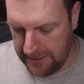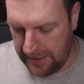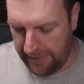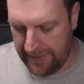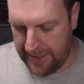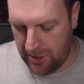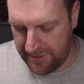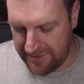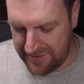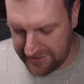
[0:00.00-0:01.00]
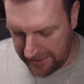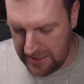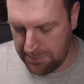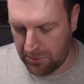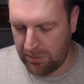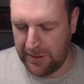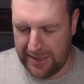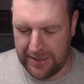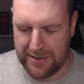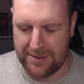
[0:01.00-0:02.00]
And then unstable
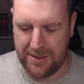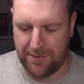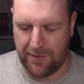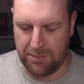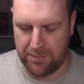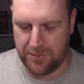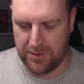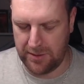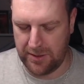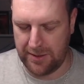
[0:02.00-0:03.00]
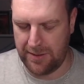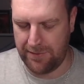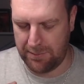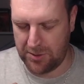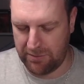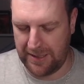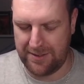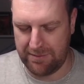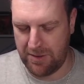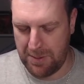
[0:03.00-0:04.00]
is, if I'm correct
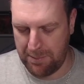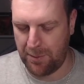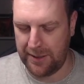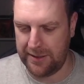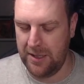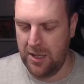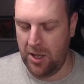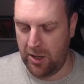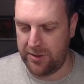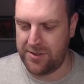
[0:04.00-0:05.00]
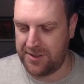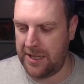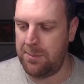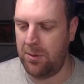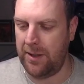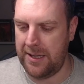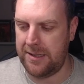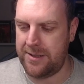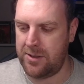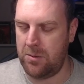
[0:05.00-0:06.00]
in remembering, unstable
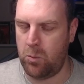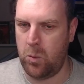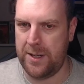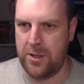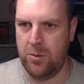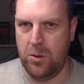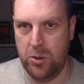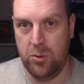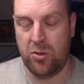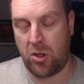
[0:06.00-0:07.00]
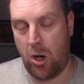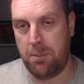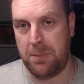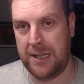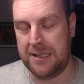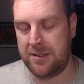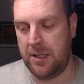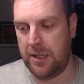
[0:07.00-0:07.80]
is when you lose a combat,